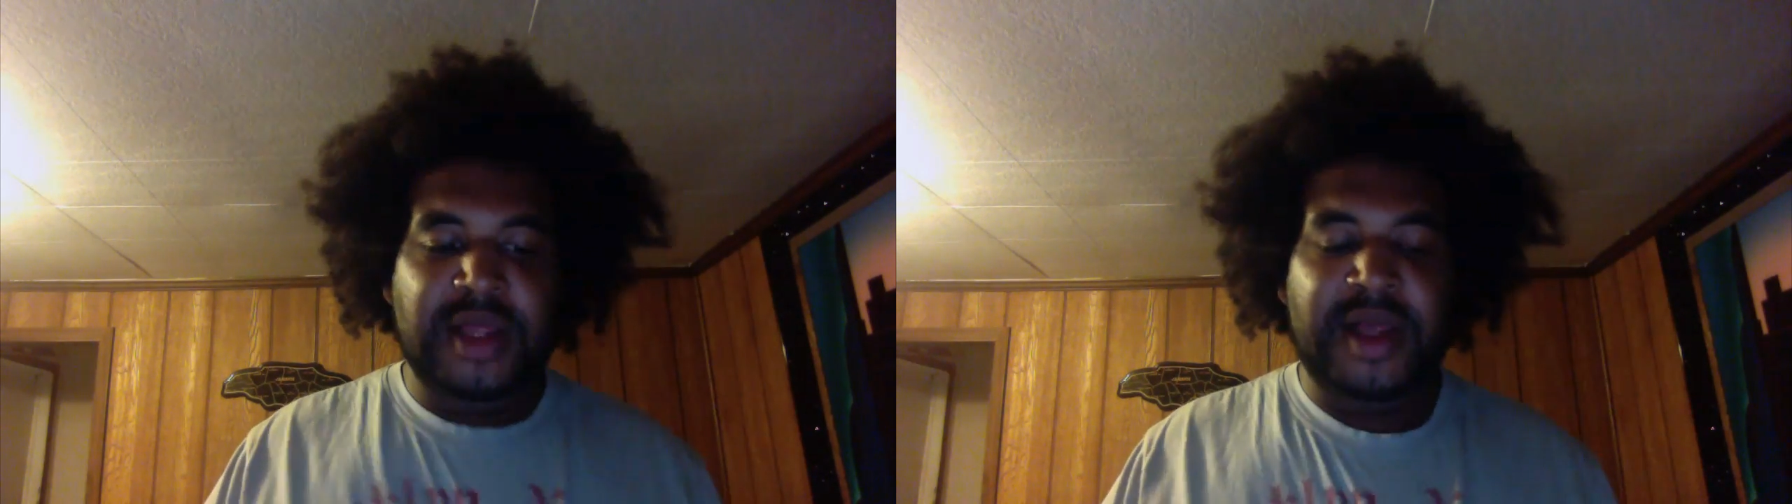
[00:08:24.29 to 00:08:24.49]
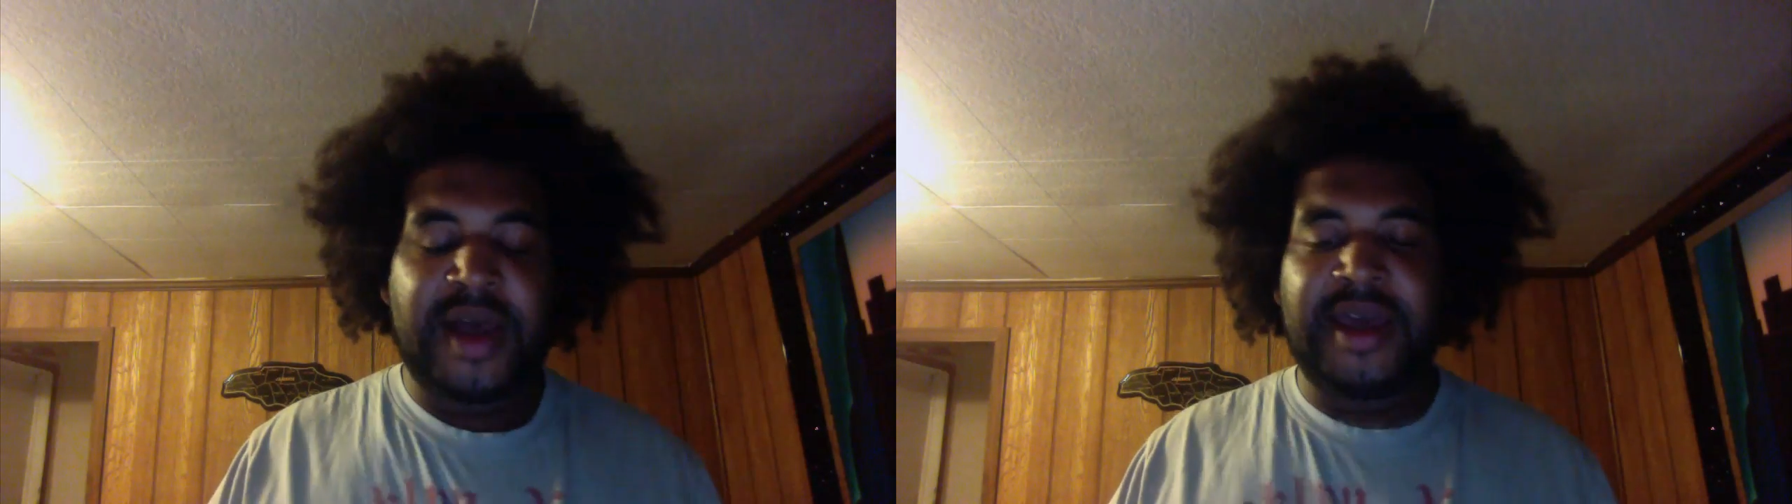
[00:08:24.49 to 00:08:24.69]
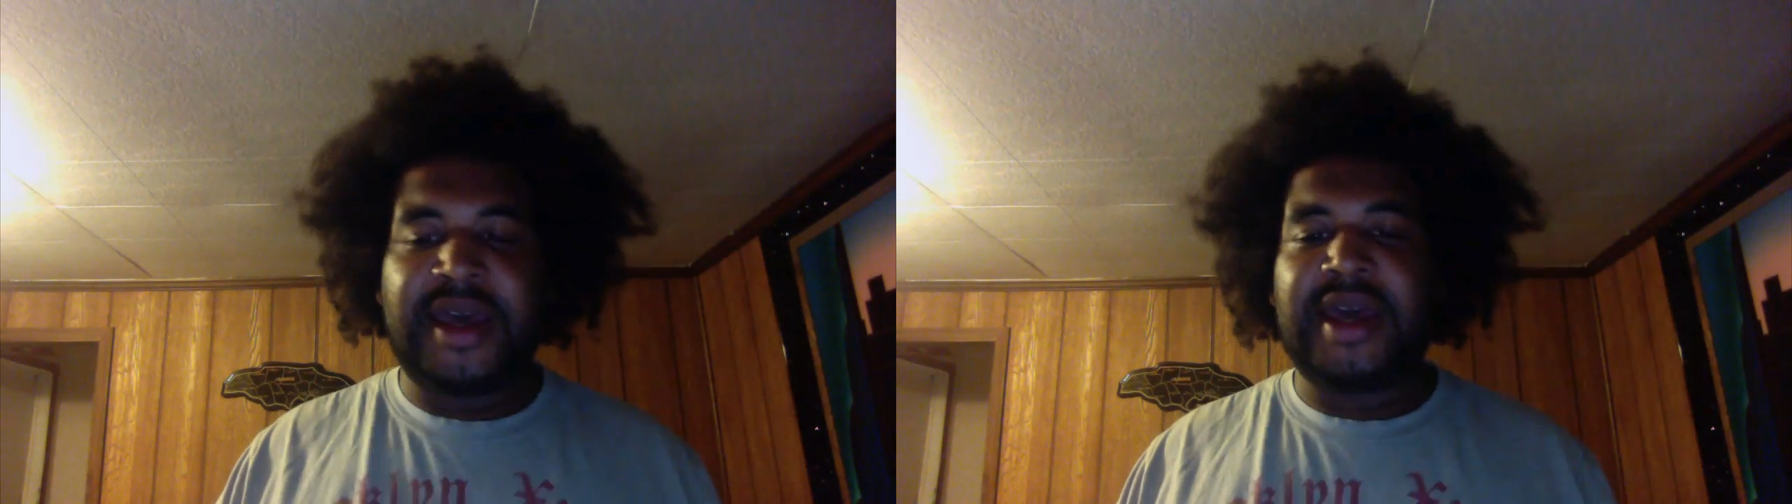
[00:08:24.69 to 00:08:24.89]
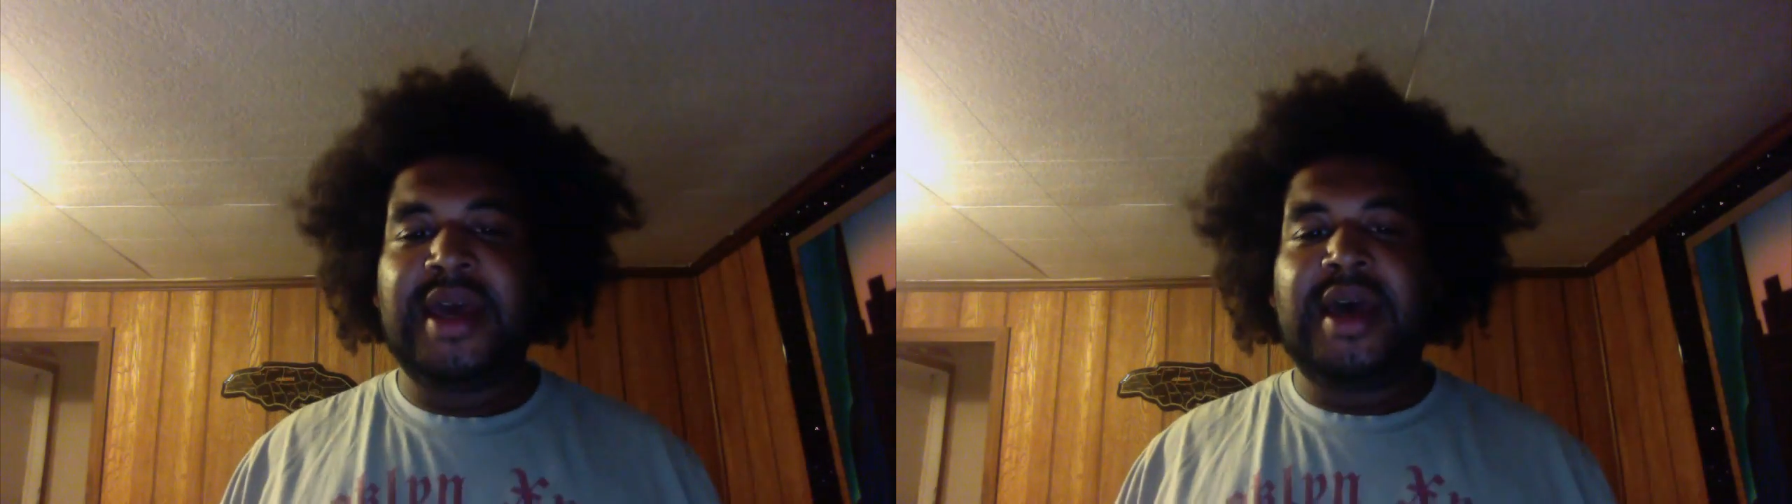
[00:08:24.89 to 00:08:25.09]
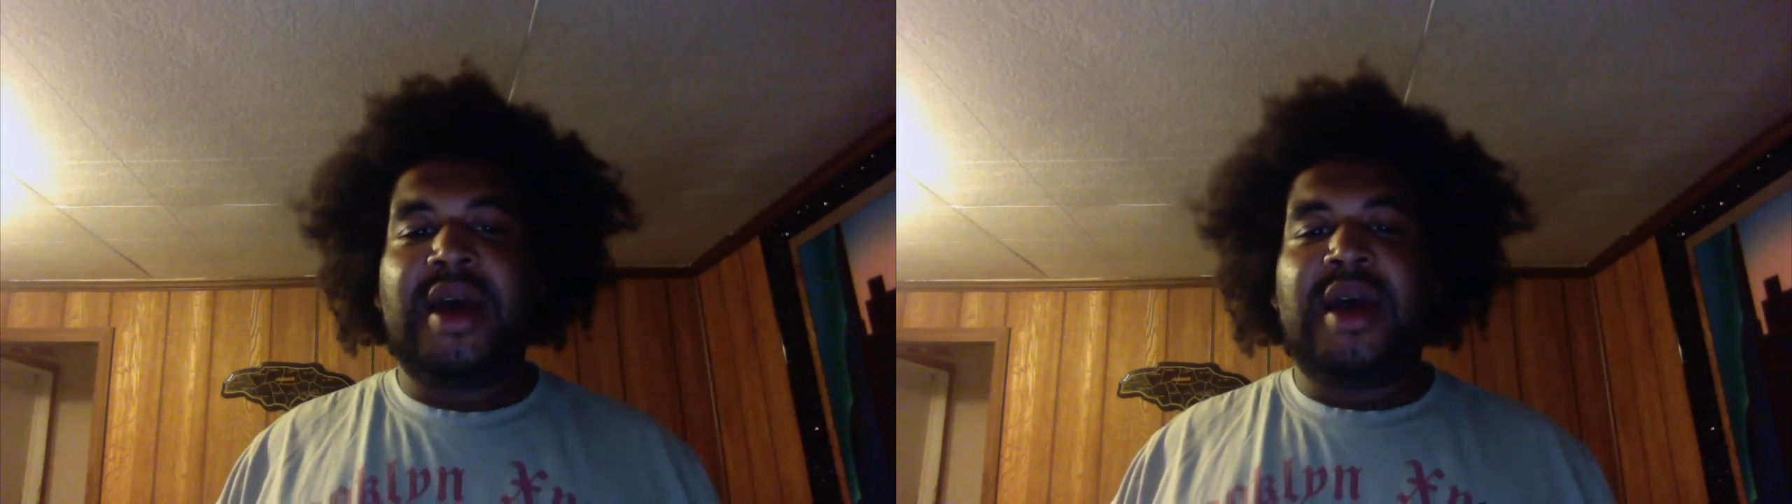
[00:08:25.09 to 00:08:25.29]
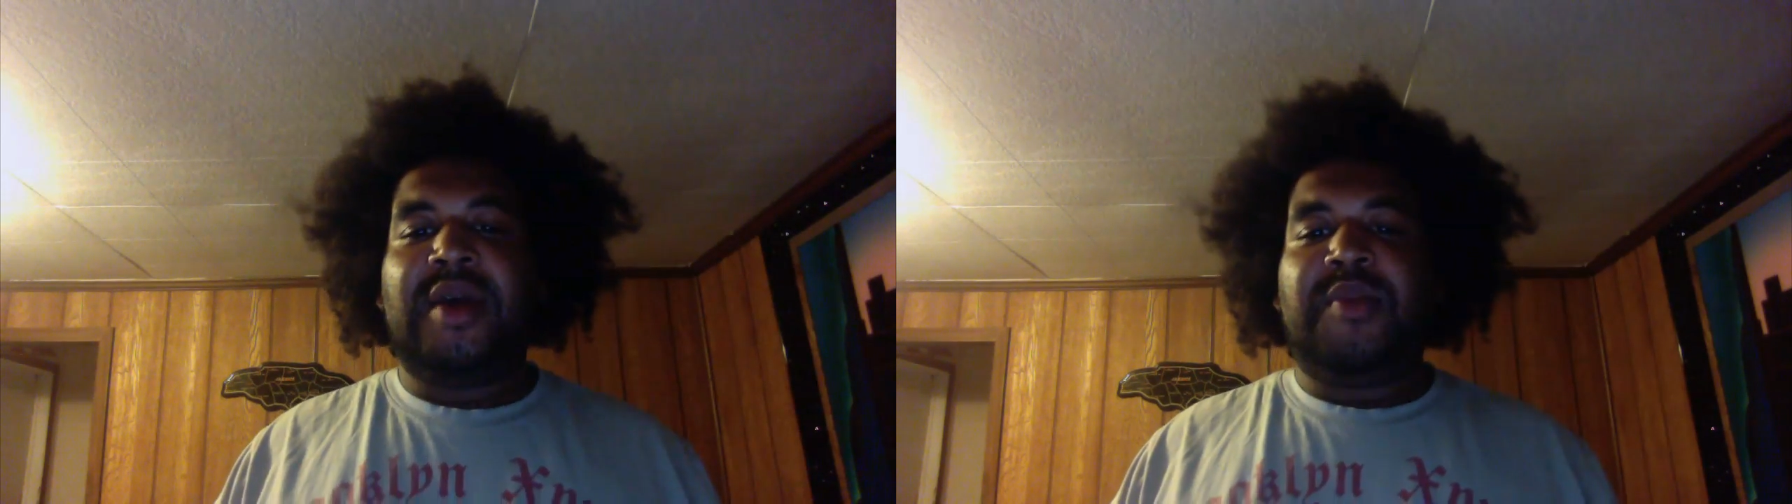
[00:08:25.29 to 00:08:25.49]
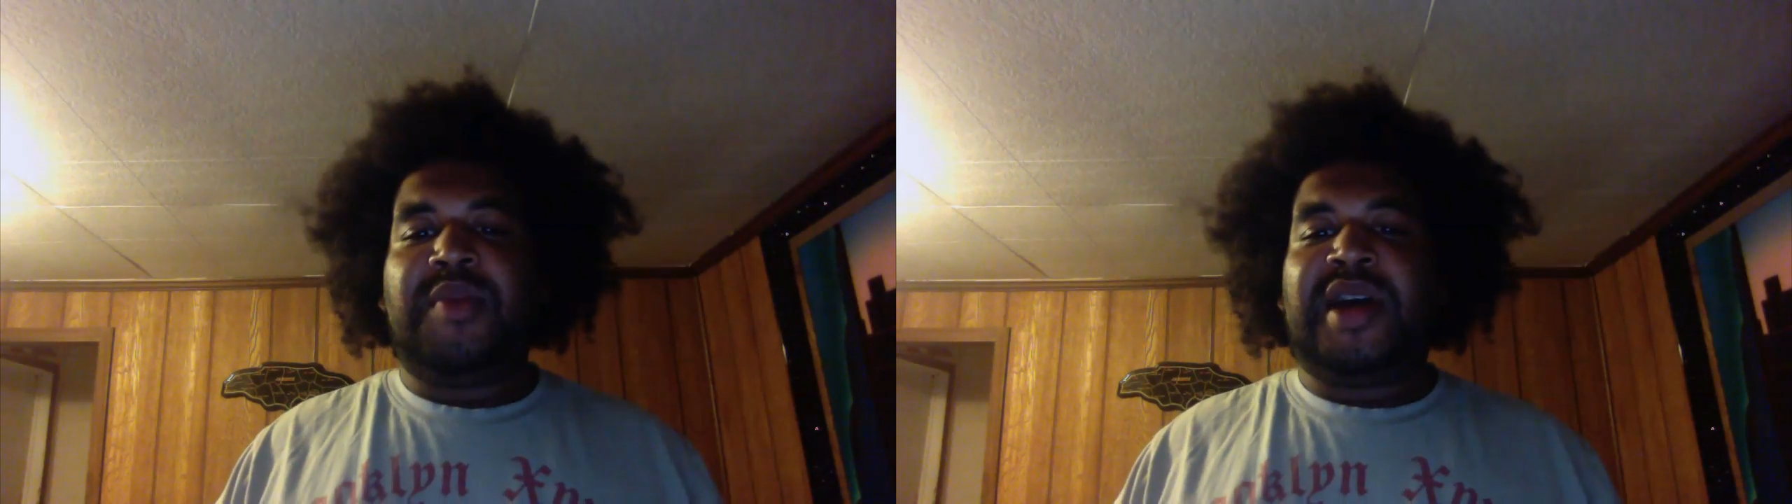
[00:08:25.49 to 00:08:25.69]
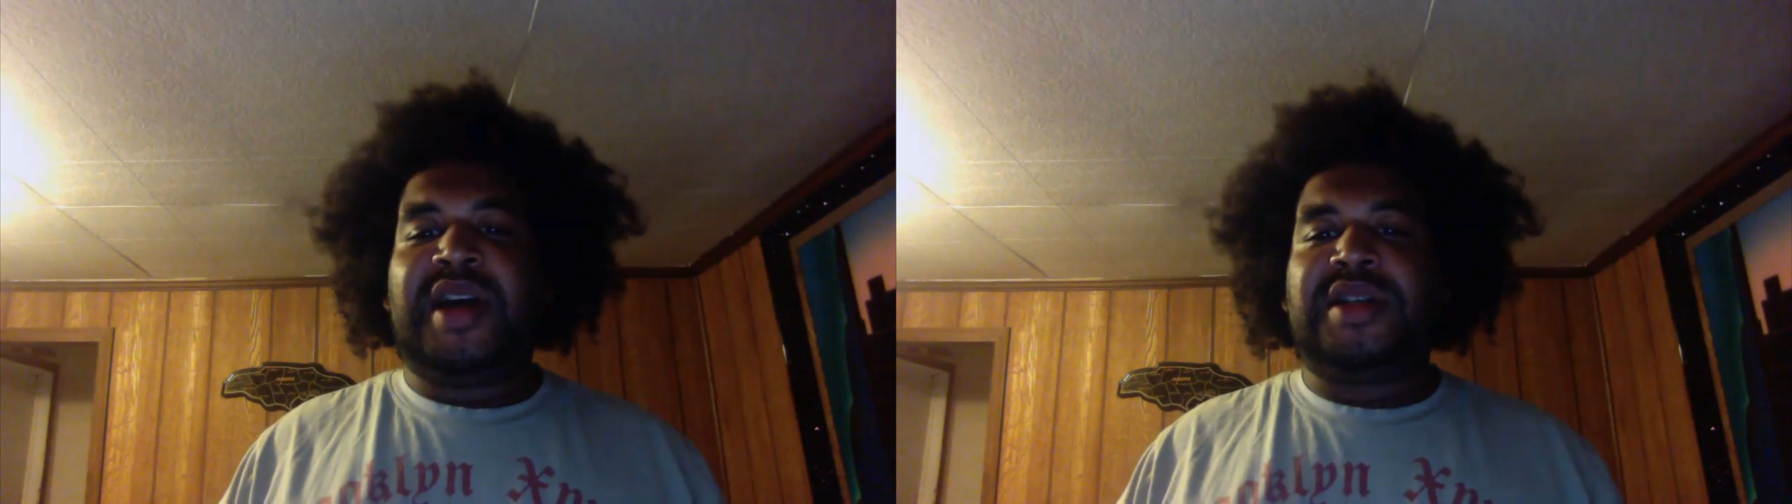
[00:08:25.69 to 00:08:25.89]
like,
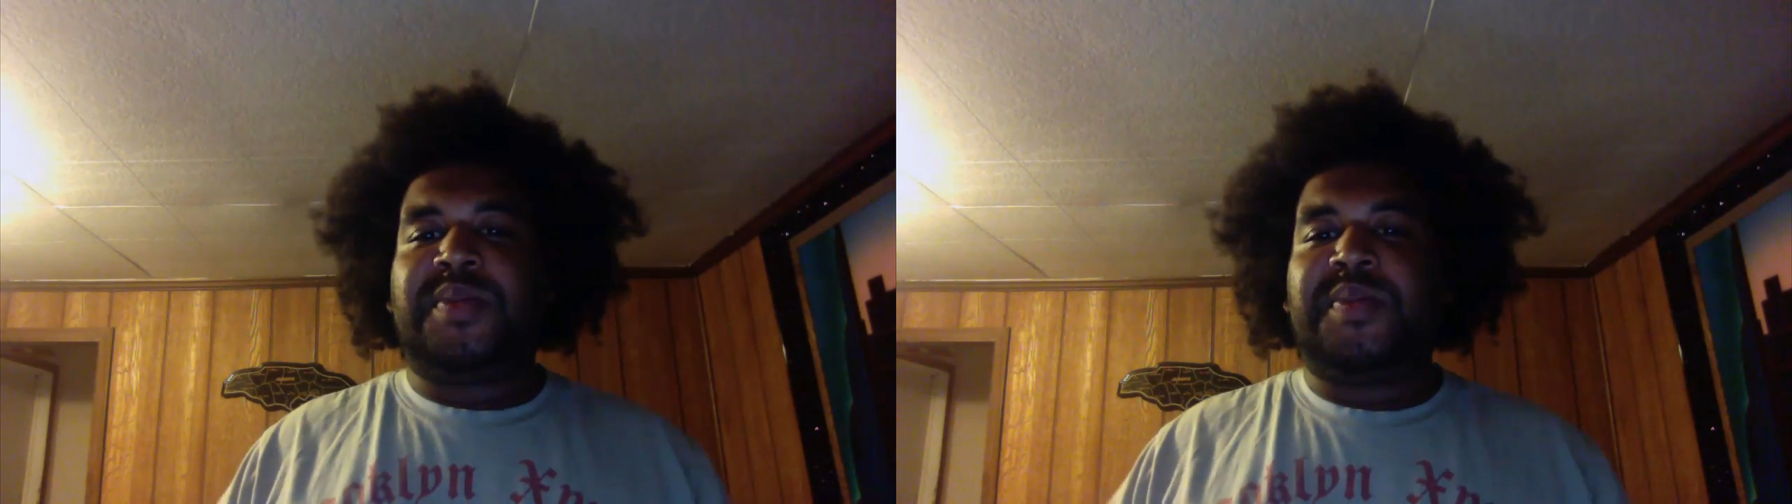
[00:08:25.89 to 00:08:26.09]
because